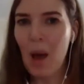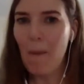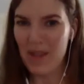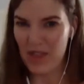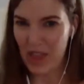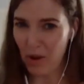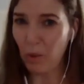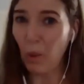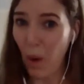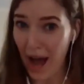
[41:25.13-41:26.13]
but their
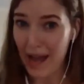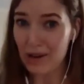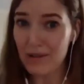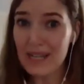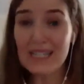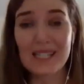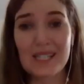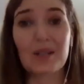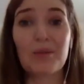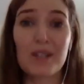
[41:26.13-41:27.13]
wiring
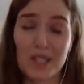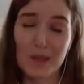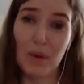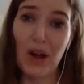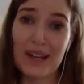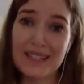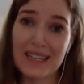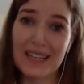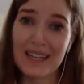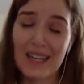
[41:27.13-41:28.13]
still responded